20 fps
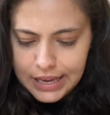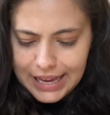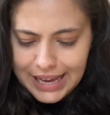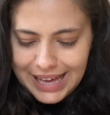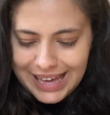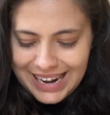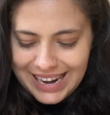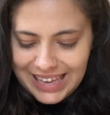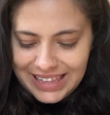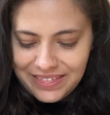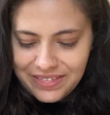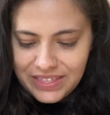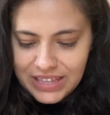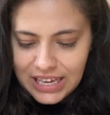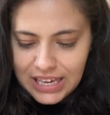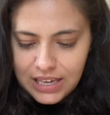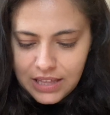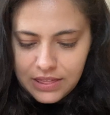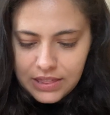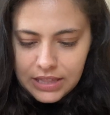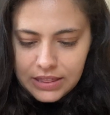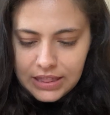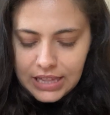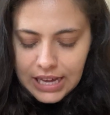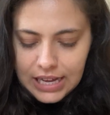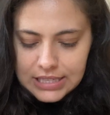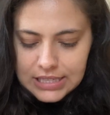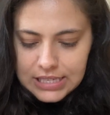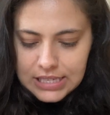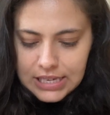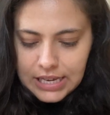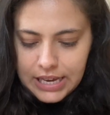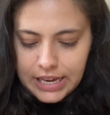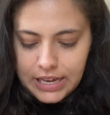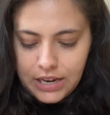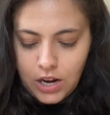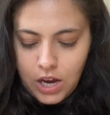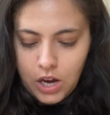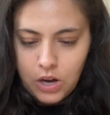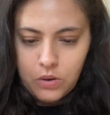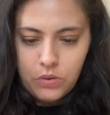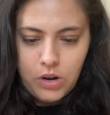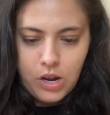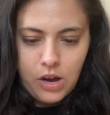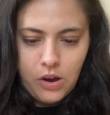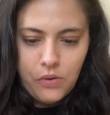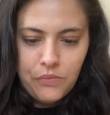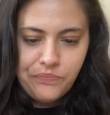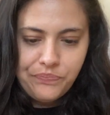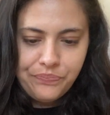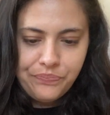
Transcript: And I think that that's it. Oh no.